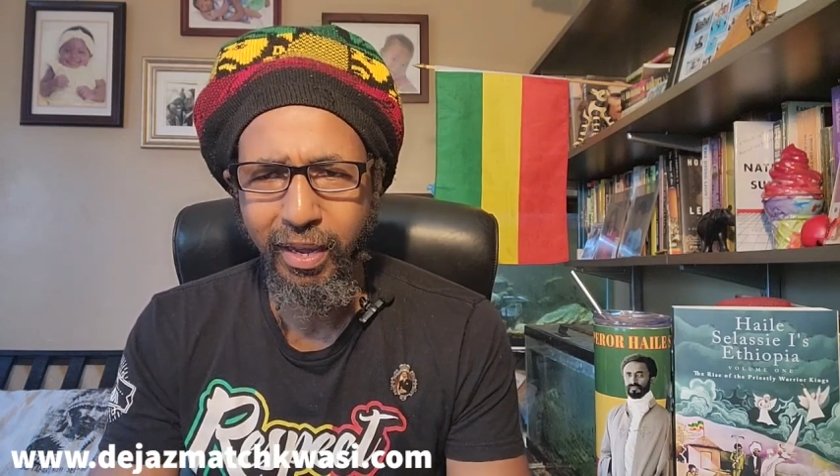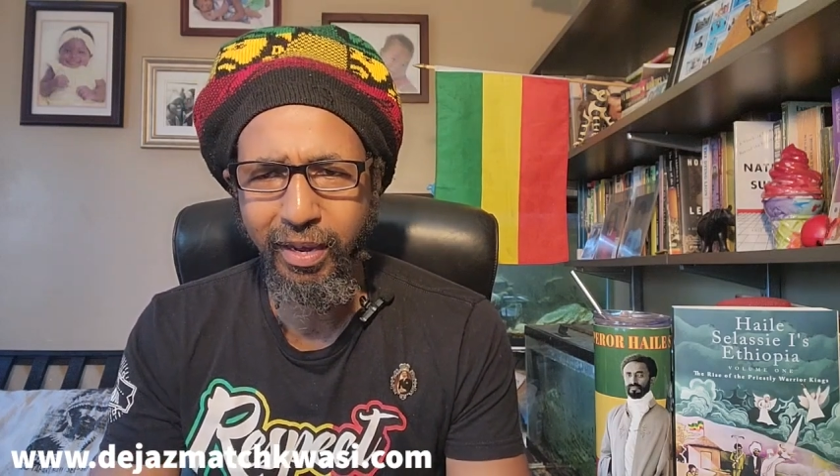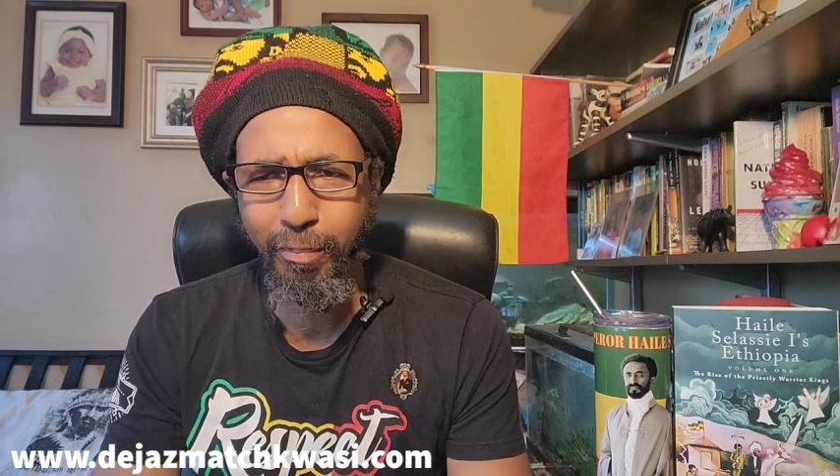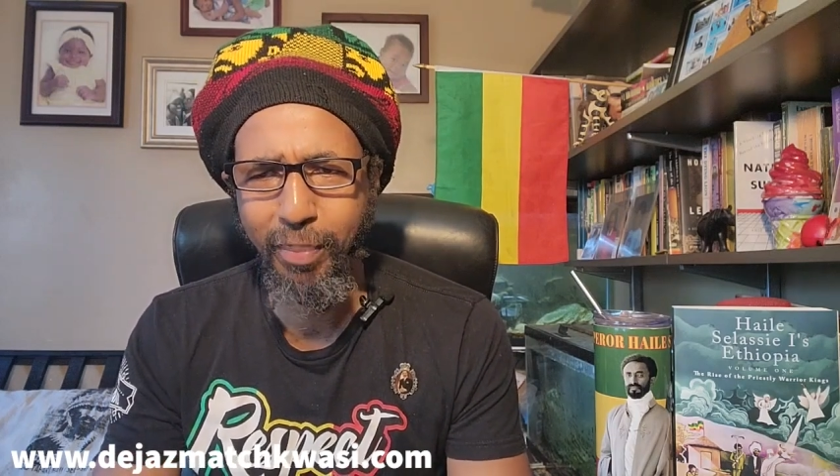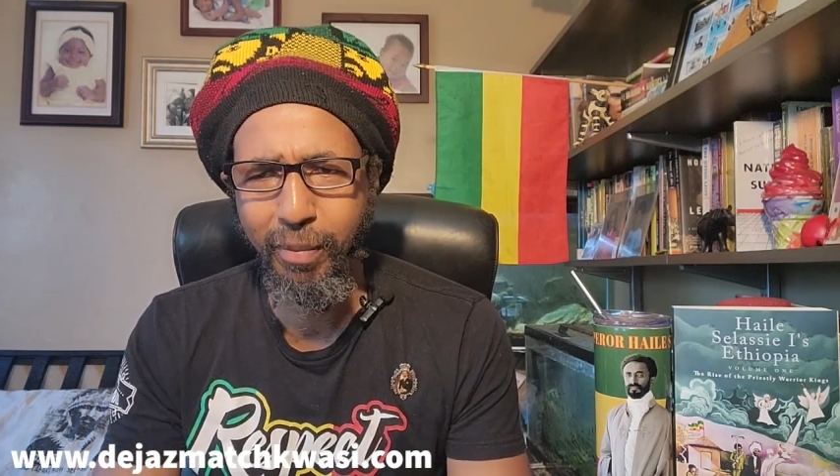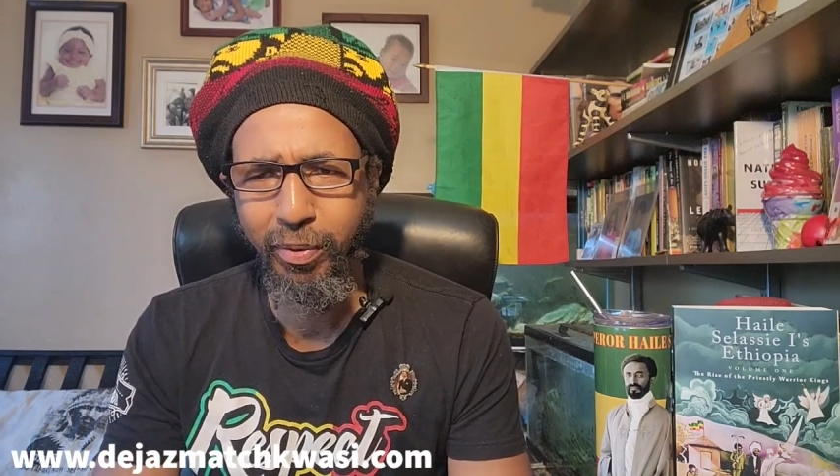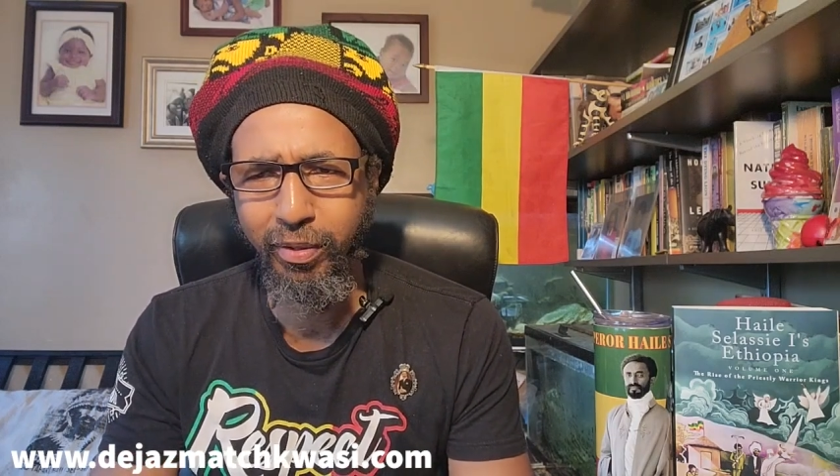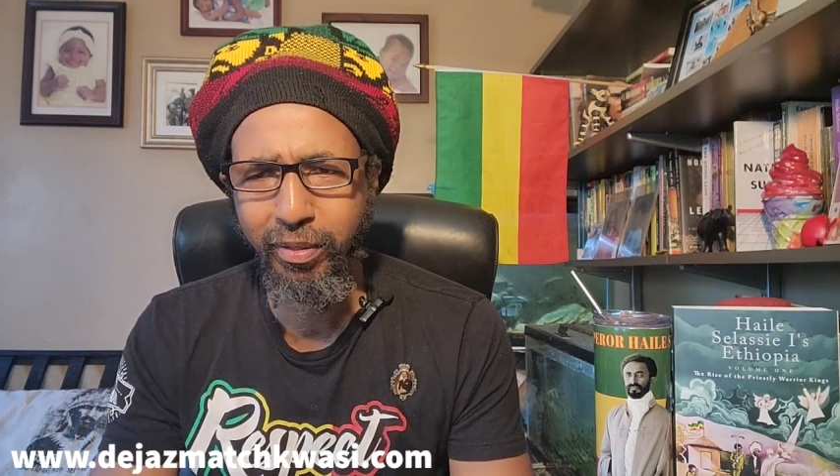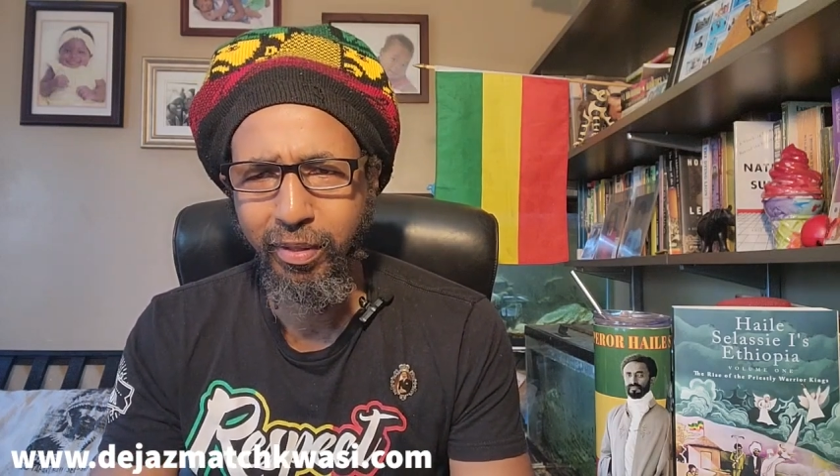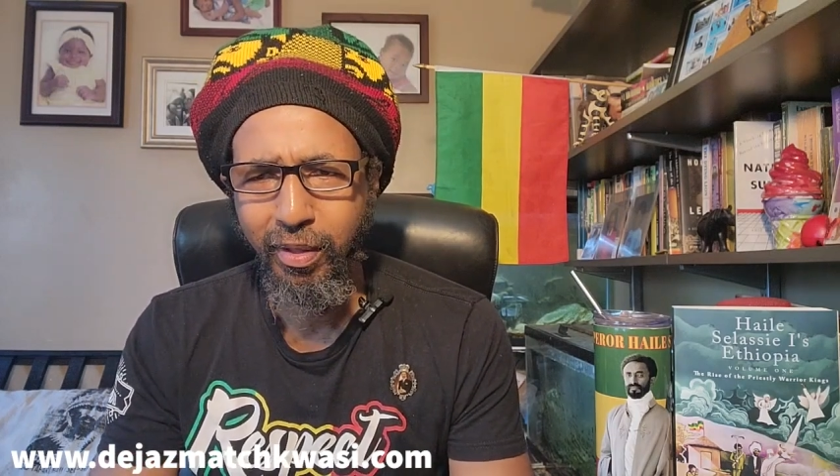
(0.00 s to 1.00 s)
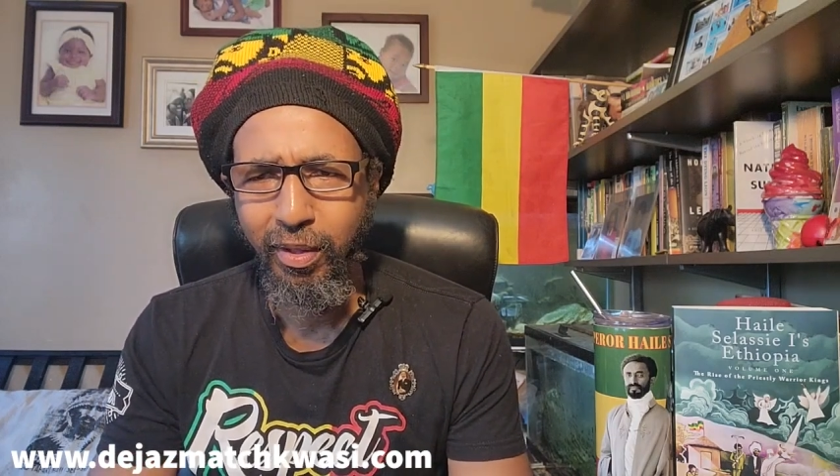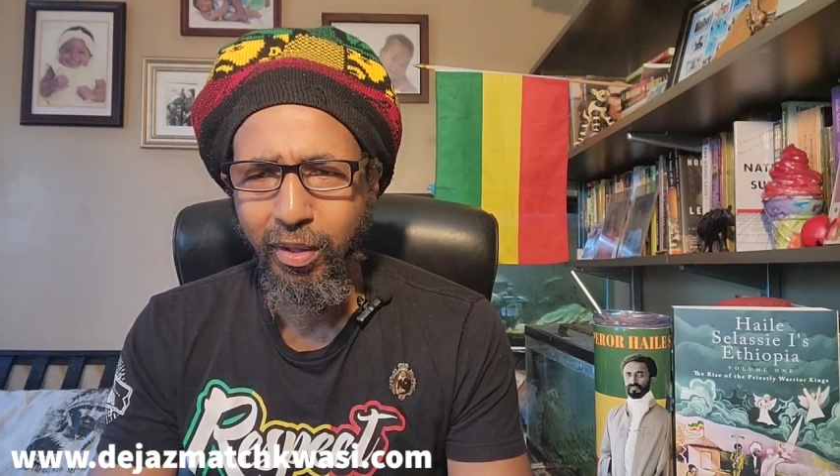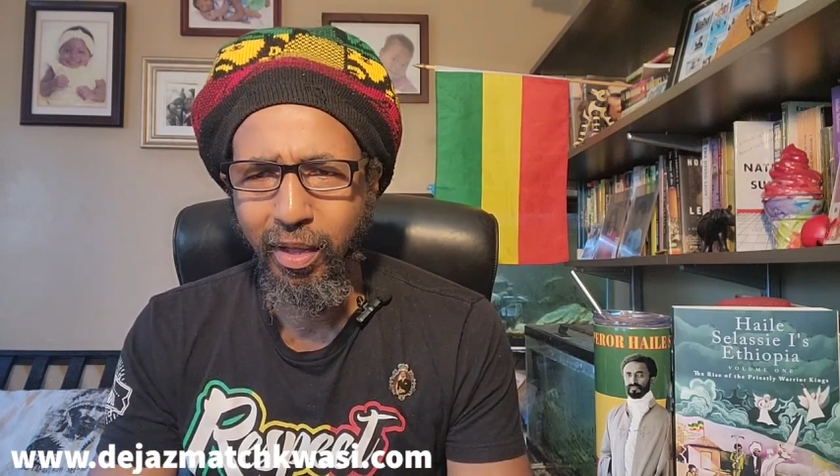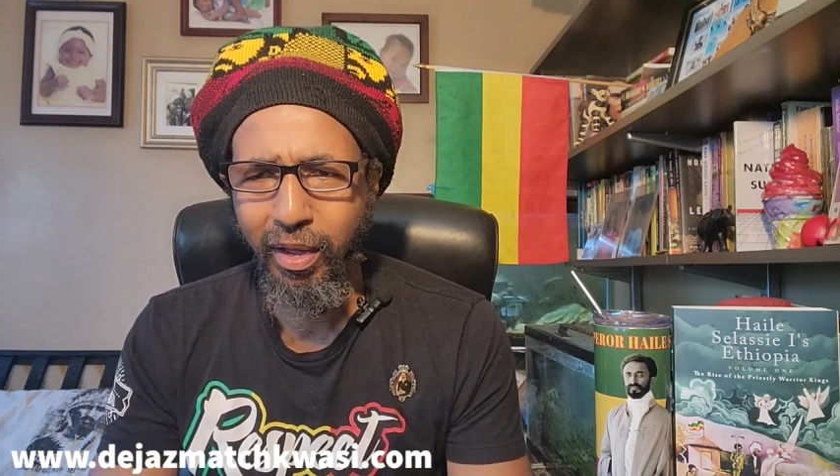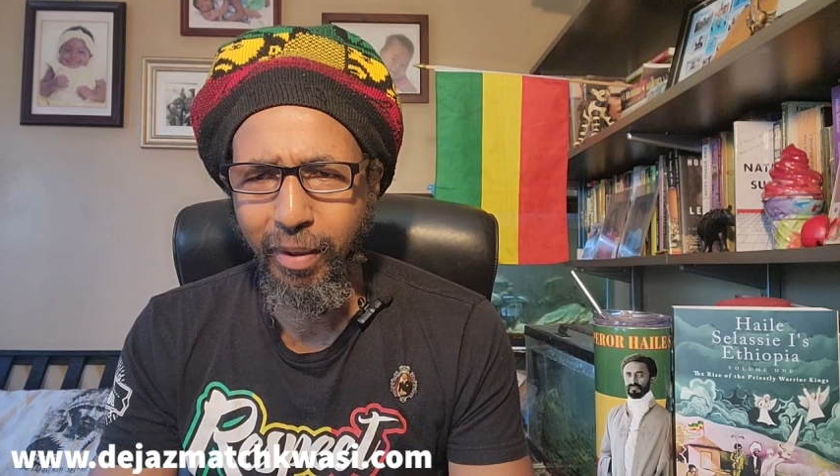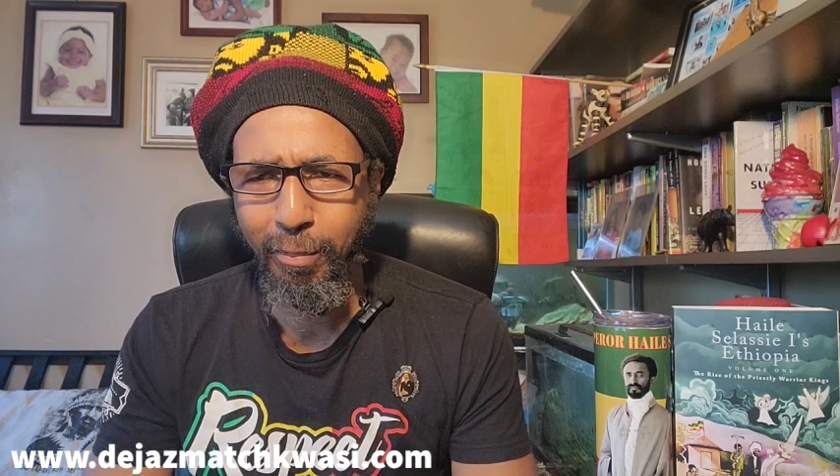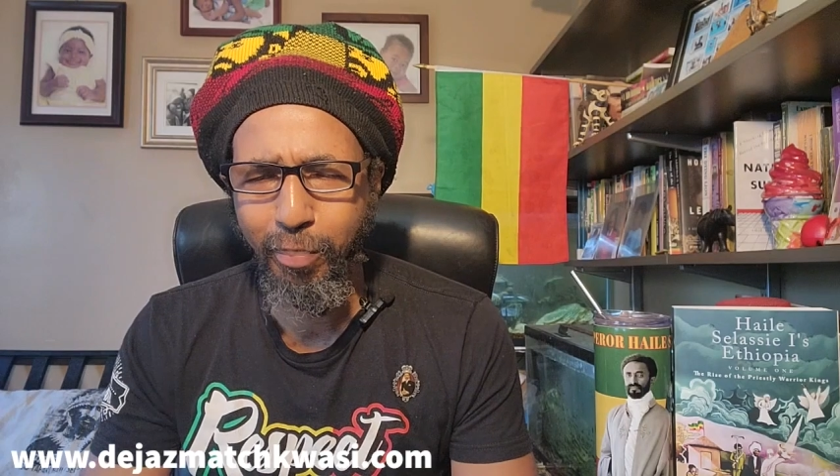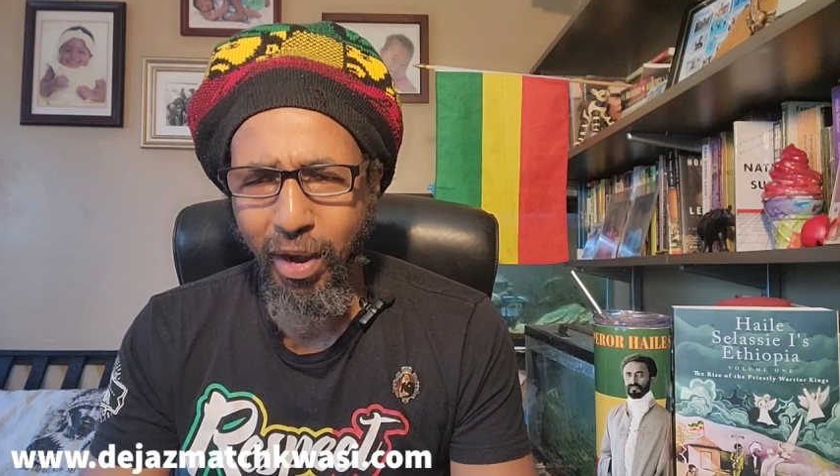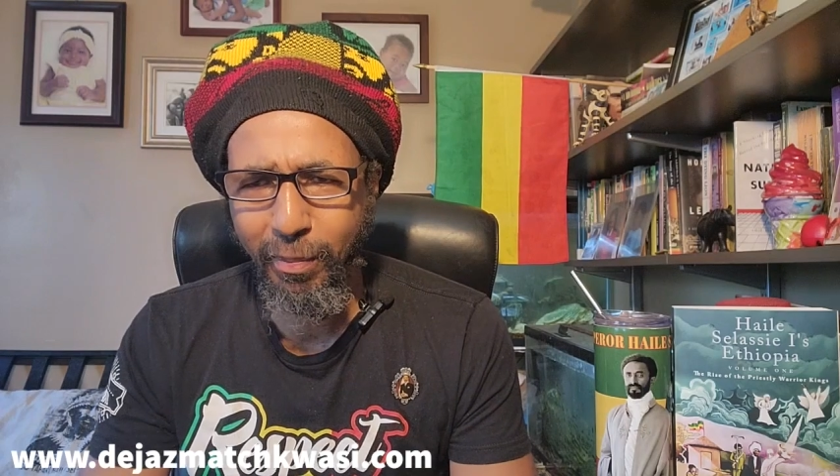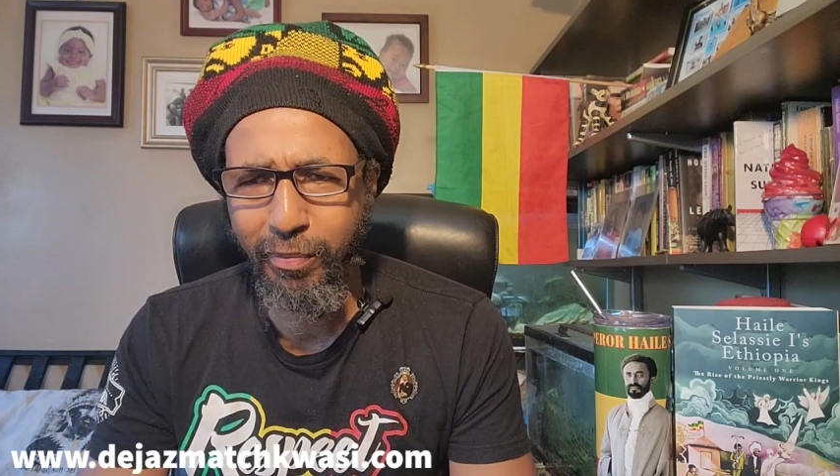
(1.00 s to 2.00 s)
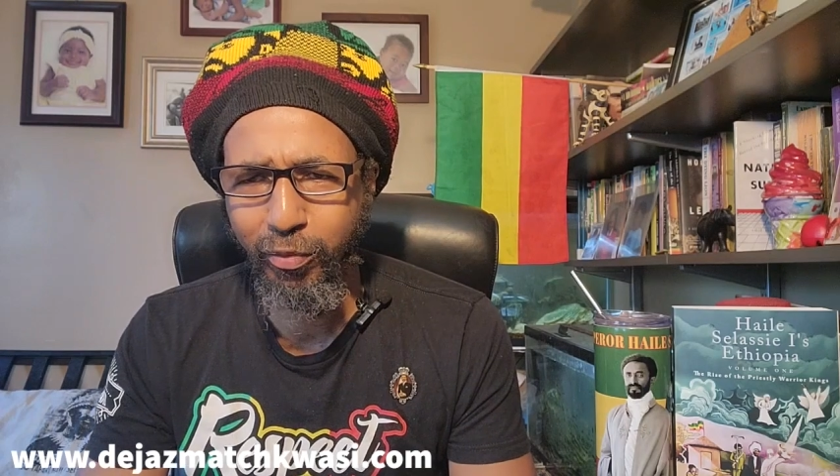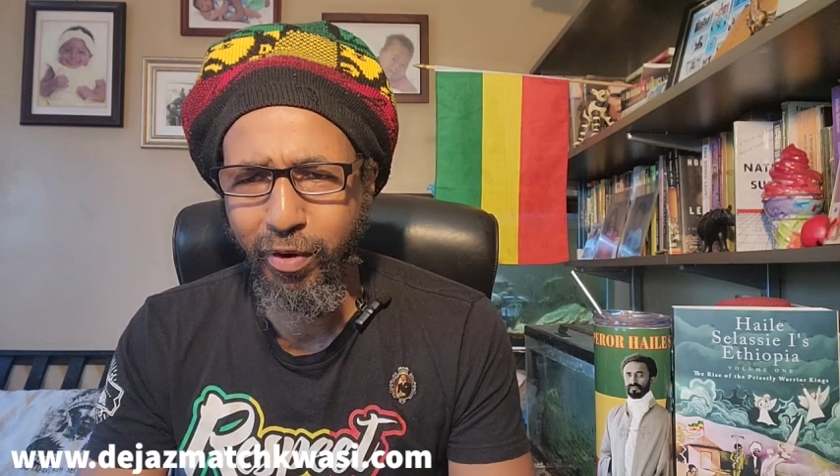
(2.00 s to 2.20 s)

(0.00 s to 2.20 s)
and the people's problems